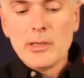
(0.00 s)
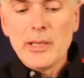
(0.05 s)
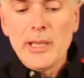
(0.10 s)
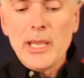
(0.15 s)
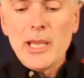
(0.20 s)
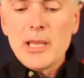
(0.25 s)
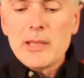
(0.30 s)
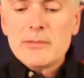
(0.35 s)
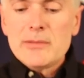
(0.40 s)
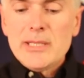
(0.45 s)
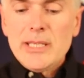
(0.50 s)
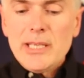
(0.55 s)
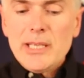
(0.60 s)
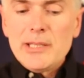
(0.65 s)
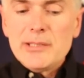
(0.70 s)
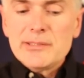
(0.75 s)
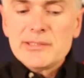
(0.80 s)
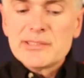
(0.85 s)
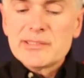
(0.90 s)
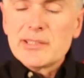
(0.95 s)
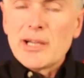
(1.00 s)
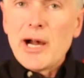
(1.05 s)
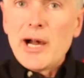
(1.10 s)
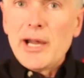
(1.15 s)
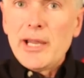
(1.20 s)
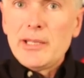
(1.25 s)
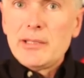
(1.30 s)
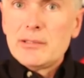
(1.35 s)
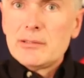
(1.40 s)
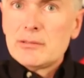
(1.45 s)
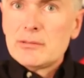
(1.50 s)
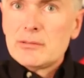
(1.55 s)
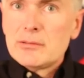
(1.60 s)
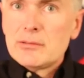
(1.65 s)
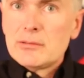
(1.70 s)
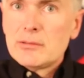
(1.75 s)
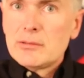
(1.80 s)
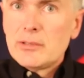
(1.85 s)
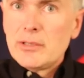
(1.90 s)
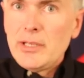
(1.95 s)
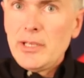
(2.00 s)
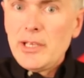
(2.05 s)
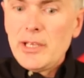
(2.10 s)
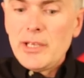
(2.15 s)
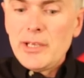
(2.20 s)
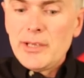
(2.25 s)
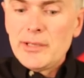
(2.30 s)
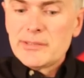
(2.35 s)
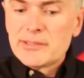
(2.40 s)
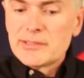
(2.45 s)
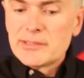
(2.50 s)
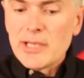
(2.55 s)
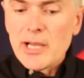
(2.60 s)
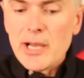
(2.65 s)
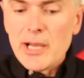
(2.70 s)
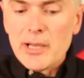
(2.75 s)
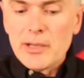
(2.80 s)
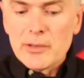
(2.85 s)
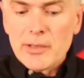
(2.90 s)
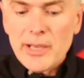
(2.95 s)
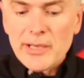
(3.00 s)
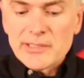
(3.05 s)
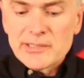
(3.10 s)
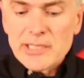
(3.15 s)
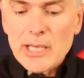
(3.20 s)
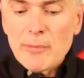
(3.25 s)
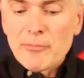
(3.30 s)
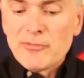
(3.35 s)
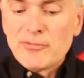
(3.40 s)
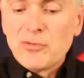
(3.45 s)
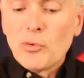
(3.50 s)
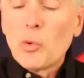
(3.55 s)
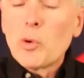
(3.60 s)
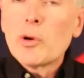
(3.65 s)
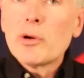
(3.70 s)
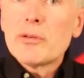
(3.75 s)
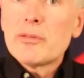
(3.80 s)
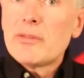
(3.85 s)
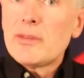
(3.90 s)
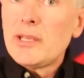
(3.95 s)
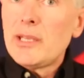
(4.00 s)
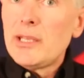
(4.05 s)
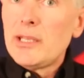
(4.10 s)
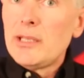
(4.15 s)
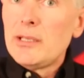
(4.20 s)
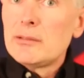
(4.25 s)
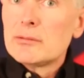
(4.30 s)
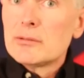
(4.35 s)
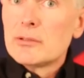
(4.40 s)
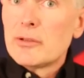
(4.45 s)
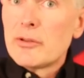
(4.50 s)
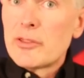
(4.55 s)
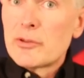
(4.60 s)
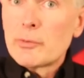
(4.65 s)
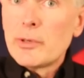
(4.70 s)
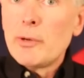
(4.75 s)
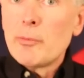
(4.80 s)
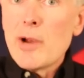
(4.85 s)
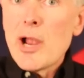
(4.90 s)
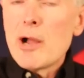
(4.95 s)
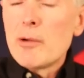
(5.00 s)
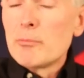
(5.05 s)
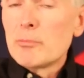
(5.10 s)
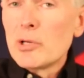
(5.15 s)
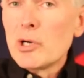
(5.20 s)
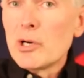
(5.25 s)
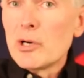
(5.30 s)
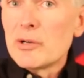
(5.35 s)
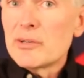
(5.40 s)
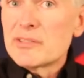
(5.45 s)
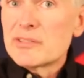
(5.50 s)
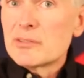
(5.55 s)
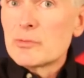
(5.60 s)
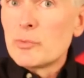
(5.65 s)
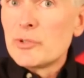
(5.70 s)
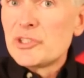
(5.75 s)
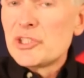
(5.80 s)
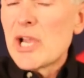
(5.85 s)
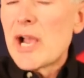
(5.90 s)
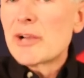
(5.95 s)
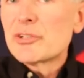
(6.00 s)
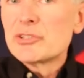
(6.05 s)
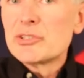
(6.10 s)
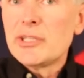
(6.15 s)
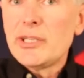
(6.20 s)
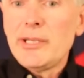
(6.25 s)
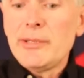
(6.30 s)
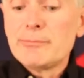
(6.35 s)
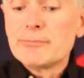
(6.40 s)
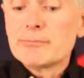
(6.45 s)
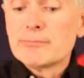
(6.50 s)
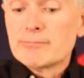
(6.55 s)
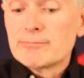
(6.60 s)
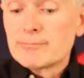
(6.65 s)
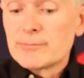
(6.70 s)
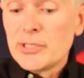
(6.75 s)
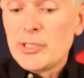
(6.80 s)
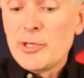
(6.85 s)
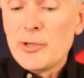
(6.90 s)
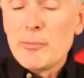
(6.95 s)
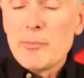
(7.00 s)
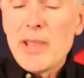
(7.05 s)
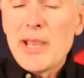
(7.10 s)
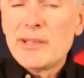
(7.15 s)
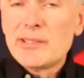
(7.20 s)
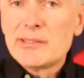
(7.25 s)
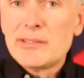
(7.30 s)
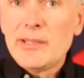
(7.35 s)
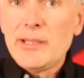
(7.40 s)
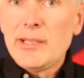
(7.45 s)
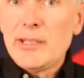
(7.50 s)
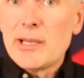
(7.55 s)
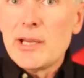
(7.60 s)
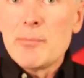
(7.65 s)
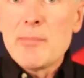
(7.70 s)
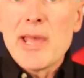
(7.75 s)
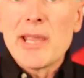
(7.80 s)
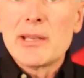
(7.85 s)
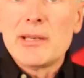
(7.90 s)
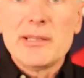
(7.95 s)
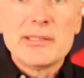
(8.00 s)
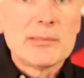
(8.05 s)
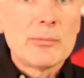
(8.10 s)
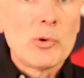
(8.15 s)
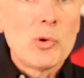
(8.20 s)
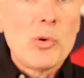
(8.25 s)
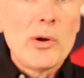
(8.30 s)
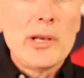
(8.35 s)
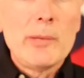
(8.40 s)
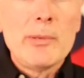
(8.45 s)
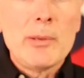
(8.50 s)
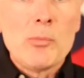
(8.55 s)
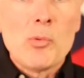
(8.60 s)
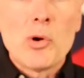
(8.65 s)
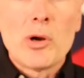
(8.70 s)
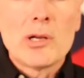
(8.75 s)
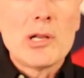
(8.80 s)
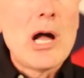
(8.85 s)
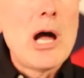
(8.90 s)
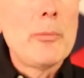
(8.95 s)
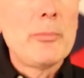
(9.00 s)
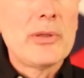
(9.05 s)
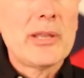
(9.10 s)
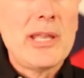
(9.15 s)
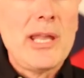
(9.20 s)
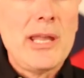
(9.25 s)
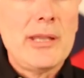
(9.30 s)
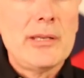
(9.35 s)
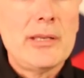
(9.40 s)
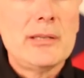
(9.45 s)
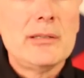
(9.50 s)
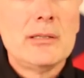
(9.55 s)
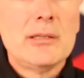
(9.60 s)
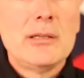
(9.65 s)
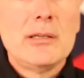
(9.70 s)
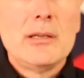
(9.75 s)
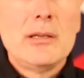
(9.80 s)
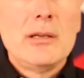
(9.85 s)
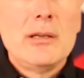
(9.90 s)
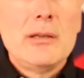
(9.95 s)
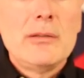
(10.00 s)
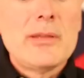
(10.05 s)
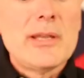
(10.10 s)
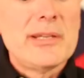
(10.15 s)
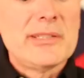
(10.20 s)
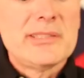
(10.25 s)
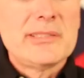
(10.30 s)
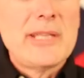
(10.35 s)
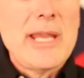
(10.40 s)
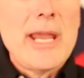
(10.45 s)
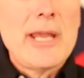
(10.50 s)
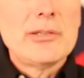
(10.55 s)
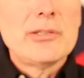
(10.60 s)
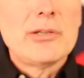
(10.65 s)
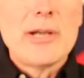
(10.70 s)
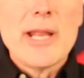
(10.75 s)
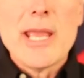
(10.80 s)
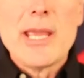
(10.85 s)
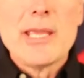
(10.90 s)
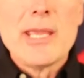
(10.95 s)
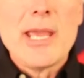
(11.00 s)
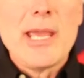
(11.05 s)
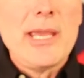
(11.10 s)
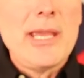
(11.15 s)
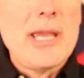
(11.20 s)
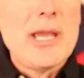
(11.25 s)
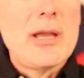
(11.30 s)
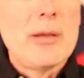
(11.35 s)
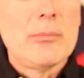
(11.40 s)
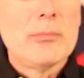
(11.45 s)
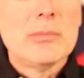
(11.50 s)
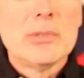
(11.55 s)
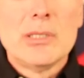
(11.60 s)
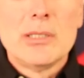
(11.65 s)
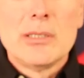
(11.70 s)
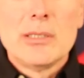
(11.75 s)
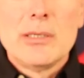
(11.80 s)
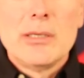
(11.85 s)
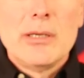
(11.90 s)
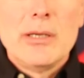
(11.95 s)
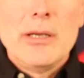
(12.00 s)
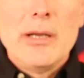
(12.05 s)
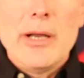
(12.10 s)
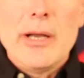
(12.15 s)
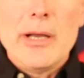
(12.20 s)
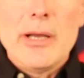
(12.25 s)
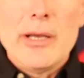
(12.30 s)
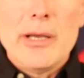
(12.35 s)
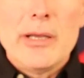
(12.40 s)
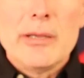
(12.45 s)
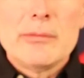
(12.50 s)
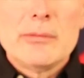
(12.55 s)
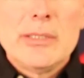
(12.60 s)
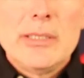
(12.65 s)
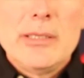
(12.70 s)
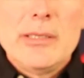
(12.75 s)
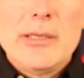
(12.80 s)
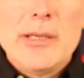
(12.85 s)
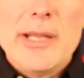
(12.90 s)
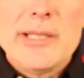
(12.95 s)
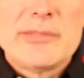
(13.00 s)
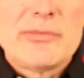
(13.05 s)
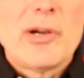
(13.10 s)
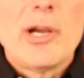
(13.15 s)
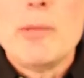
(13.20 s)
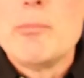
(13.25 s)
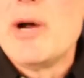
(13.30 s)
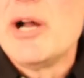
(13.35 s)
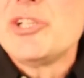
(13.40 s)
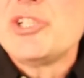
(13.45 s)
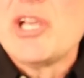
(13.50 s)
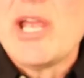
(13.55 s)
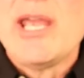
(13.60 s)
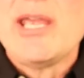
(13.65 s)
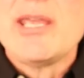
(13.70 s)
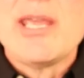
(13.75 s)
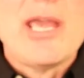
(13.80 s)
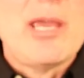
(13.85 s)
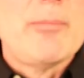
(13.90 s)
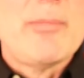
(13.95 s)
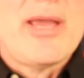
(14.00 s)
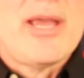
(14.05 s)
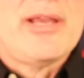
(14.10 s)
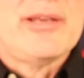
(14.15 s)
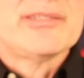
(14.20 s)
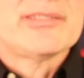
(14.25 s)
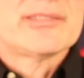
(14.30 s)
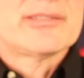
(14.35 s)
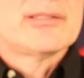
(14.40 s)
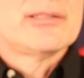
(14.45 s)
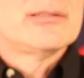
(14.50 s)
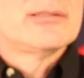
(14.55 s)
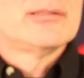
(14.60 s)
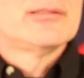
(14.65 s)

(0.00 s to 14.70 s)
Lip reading: And the inside is, except for the 3-round burst, which actually makes the mechanism quite a bit more complicated than a standard AKM, it's very much AK based.